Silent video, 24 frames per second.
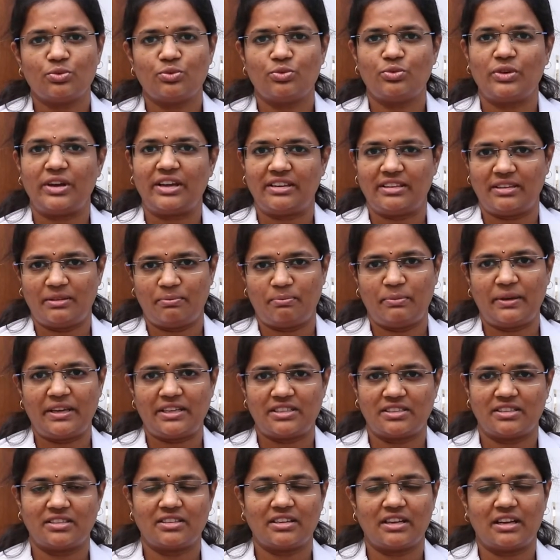when the
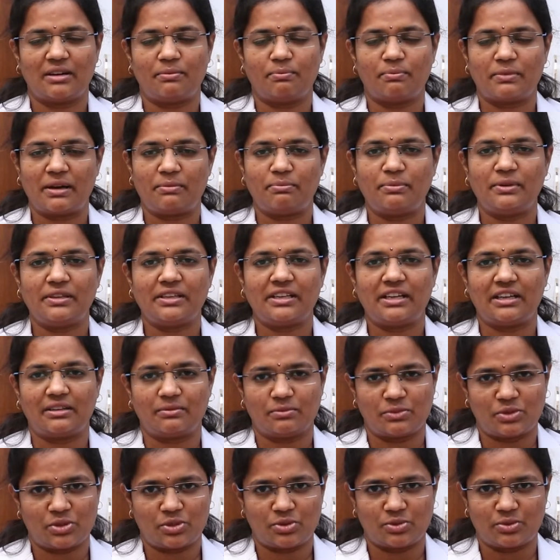patient couple
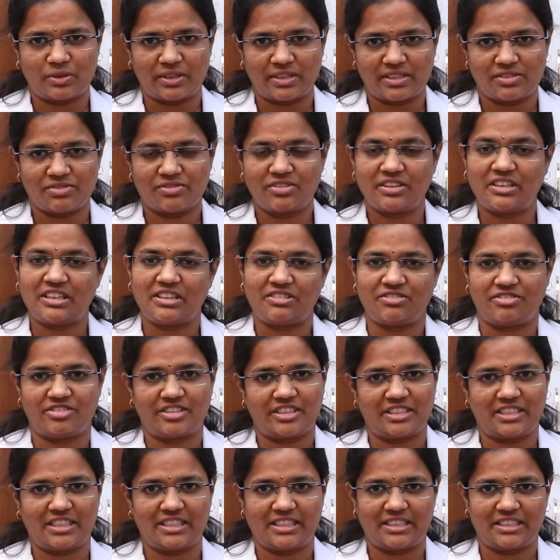comes to us for
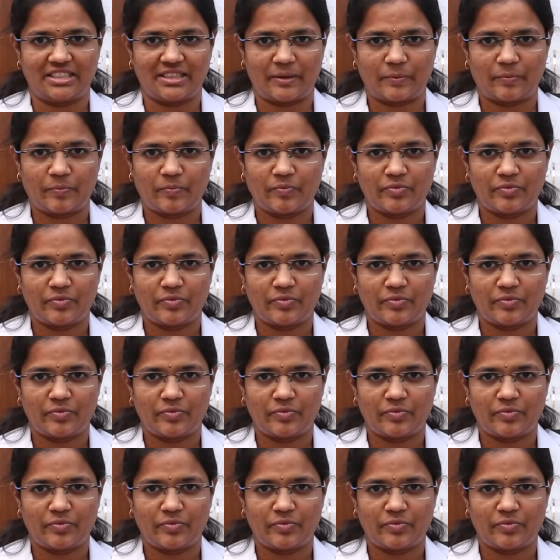infertility.